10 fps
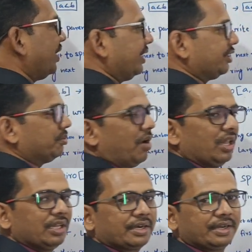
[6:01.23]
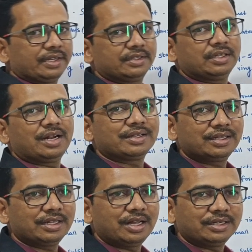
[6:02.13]
for the smaller ring, not
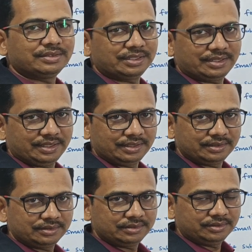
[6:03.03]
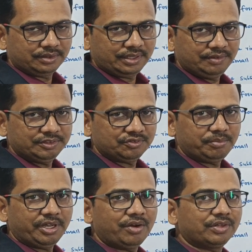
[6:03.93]
the larger ring. Okay, which
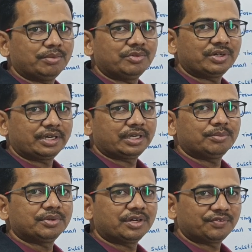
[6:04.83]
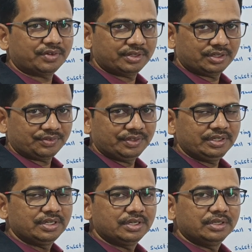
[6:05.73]
will be have the more atom, not for that
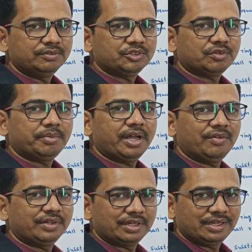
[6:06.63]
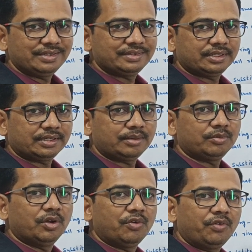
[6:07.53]
one, which will be having the less atom,
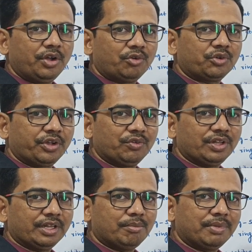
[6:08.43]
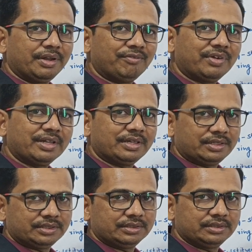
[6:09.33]
we have to give the numbering for
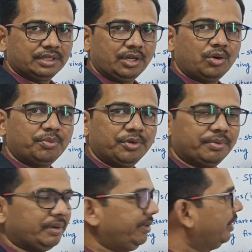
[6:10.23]
that. I hope you might be